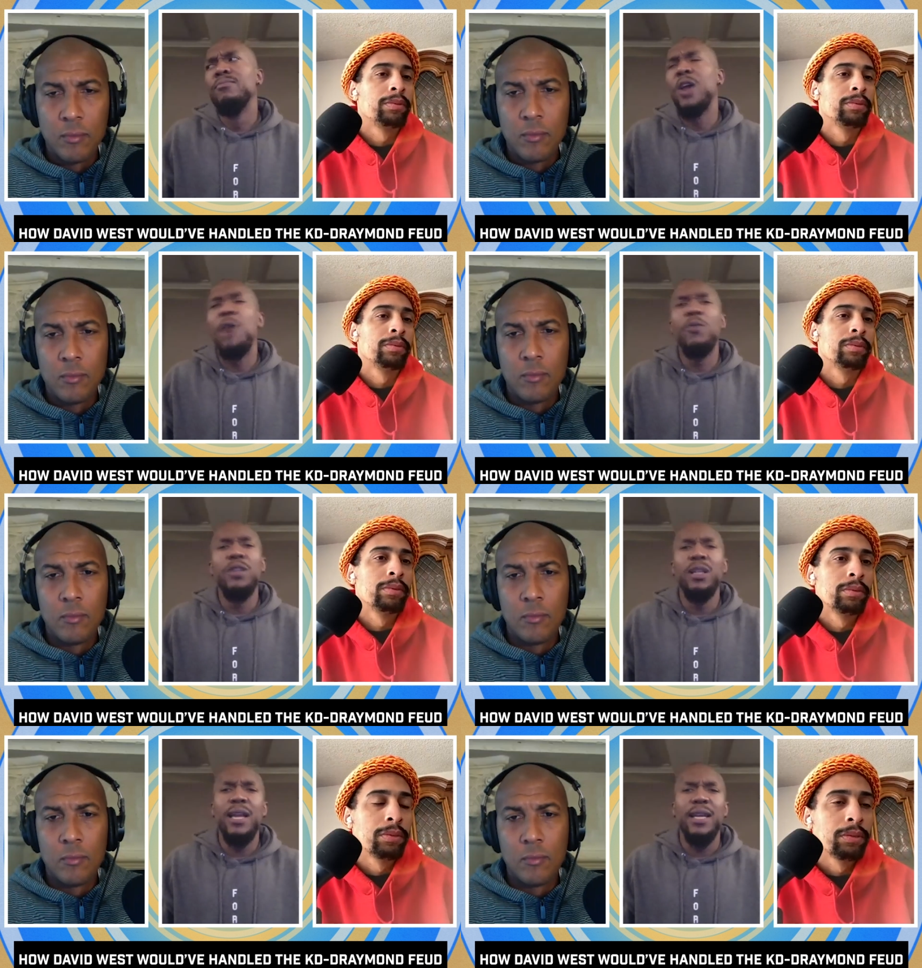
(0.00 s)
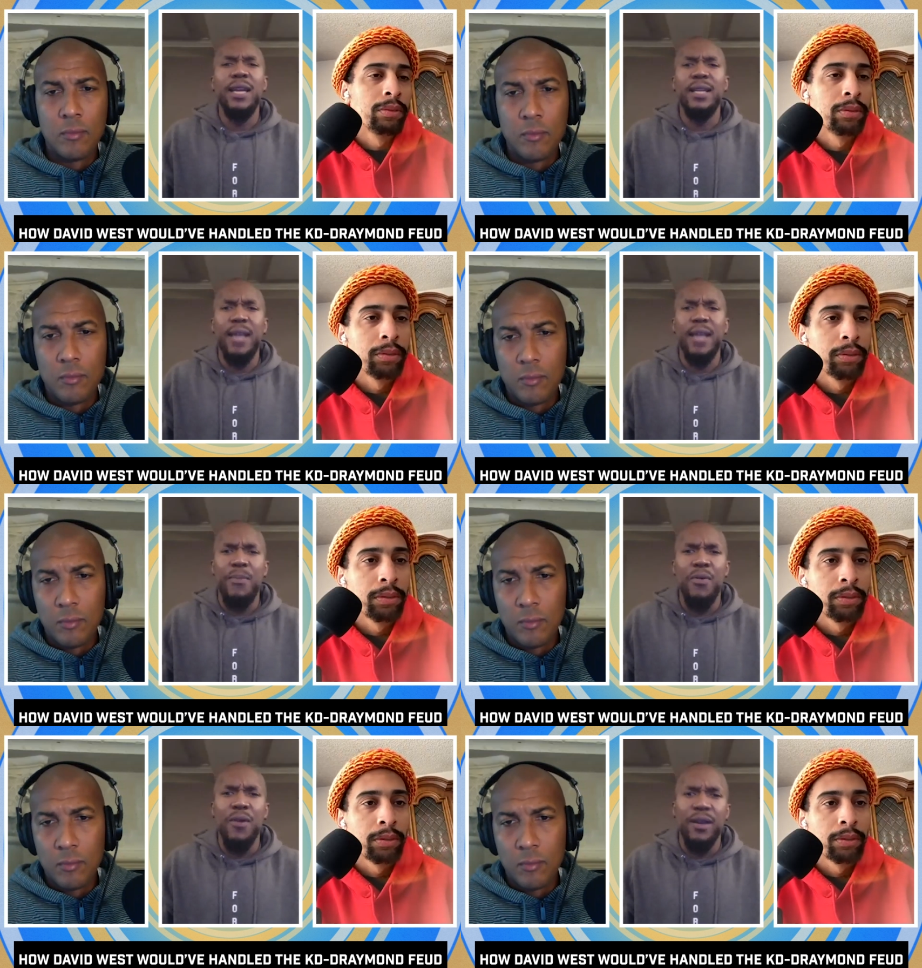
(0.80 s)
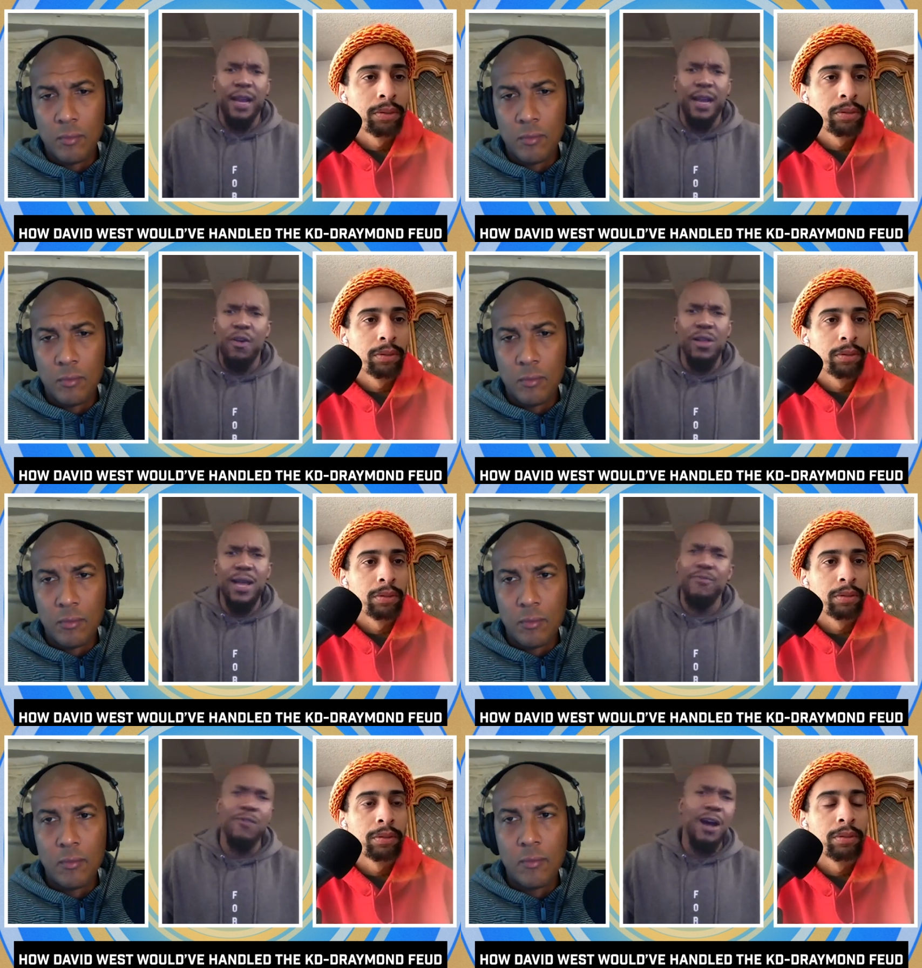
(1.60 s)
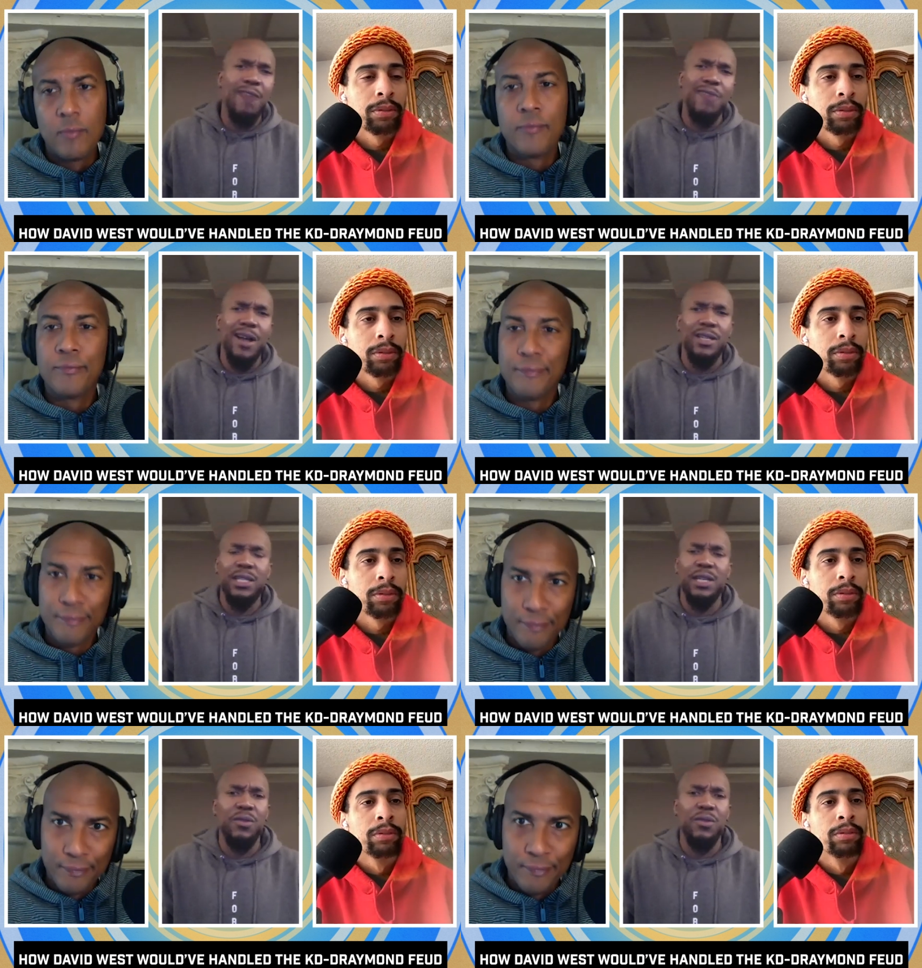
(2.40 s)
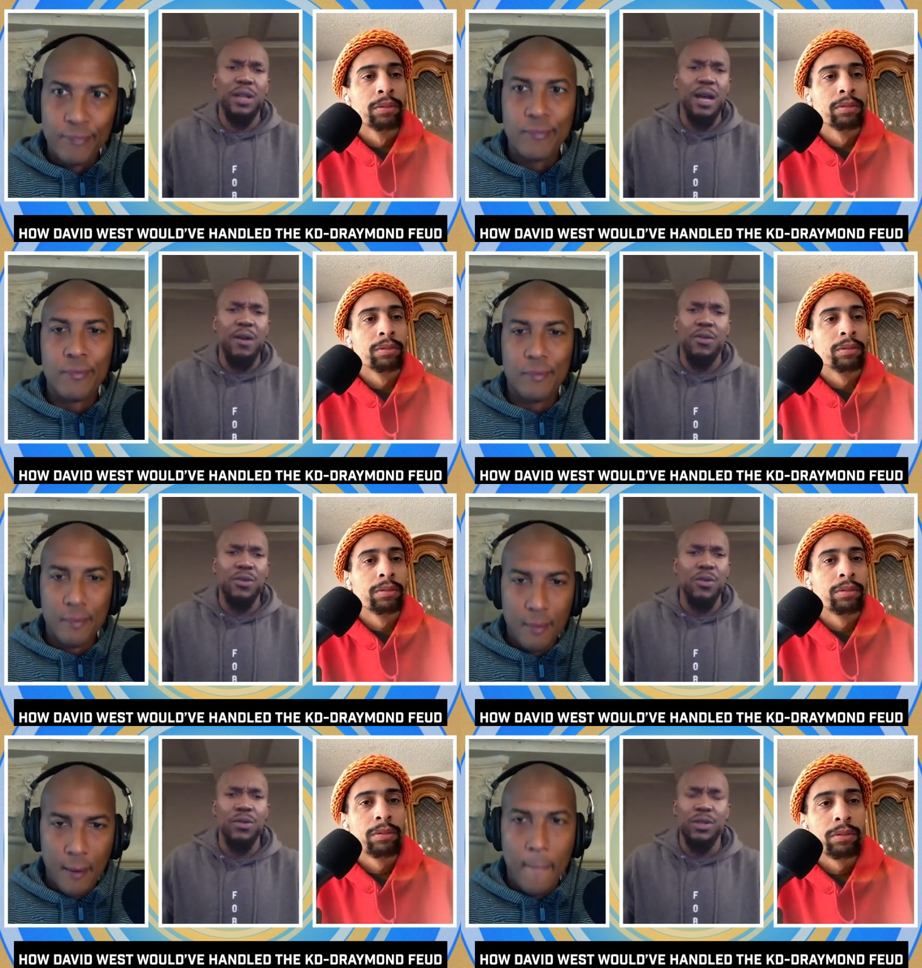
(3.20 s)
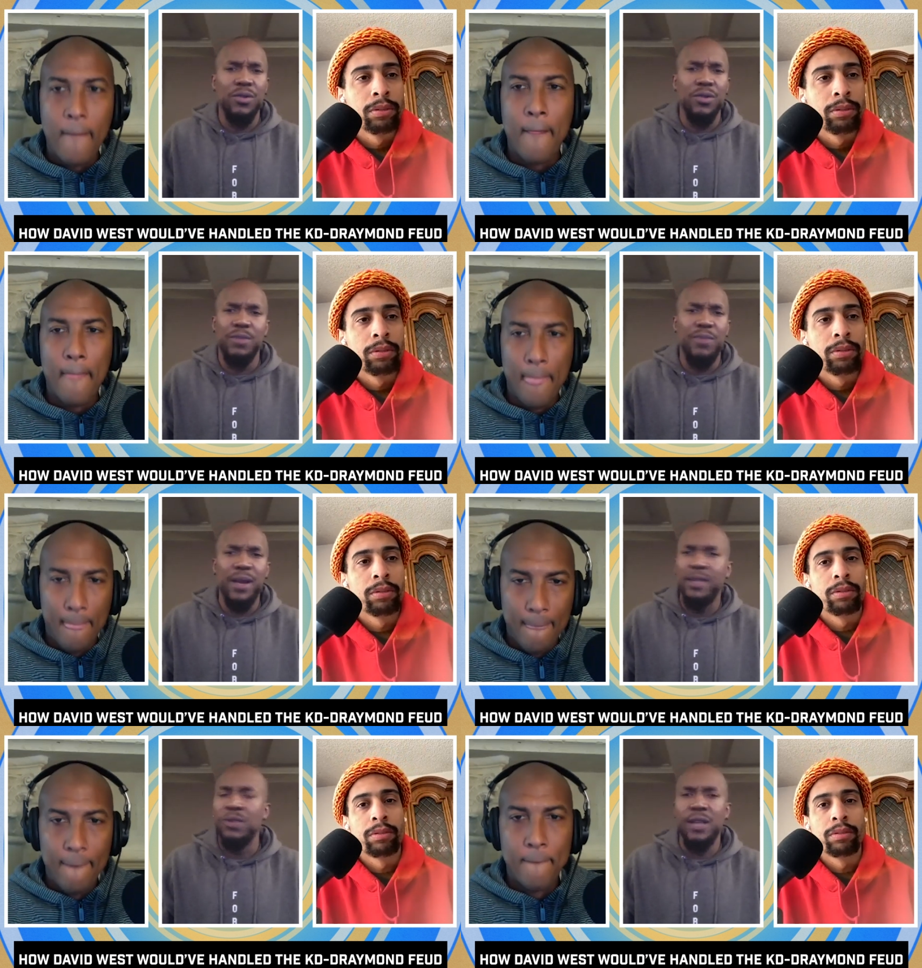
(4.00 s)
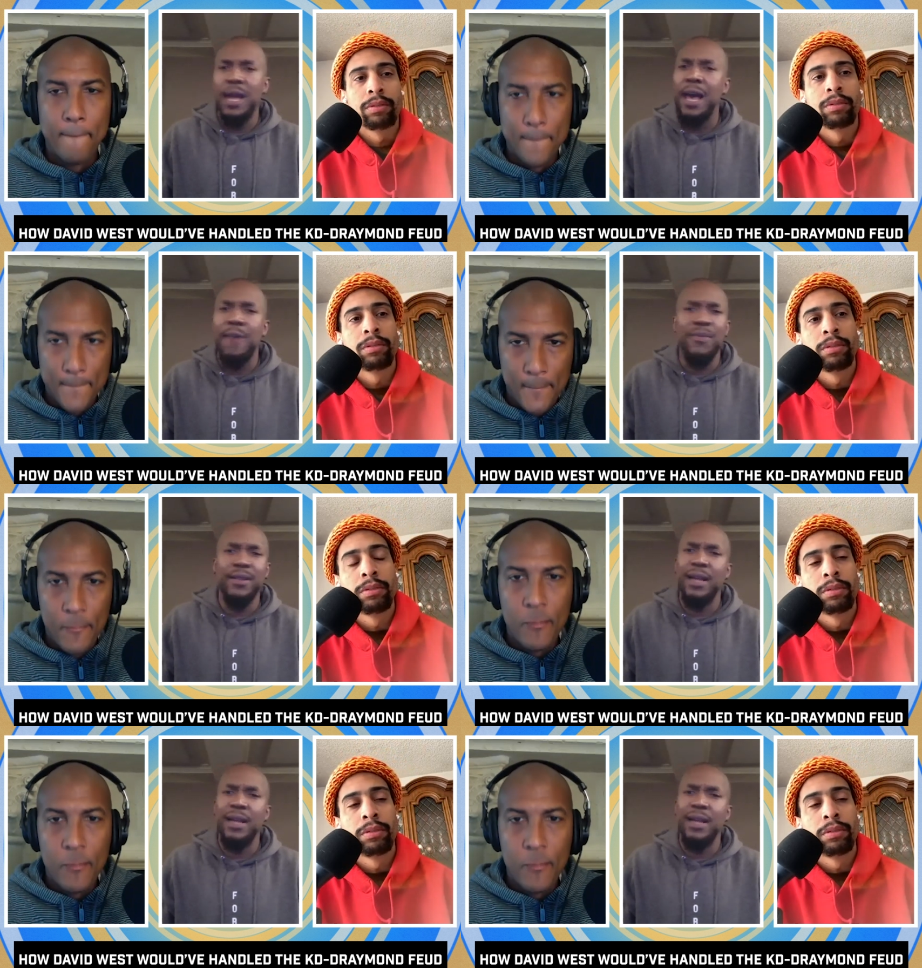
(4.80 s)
Speaker 1: I wouldn't have let it get to that point. Like all that rah rah and shit on the on on the on the bench wouldn't have happened.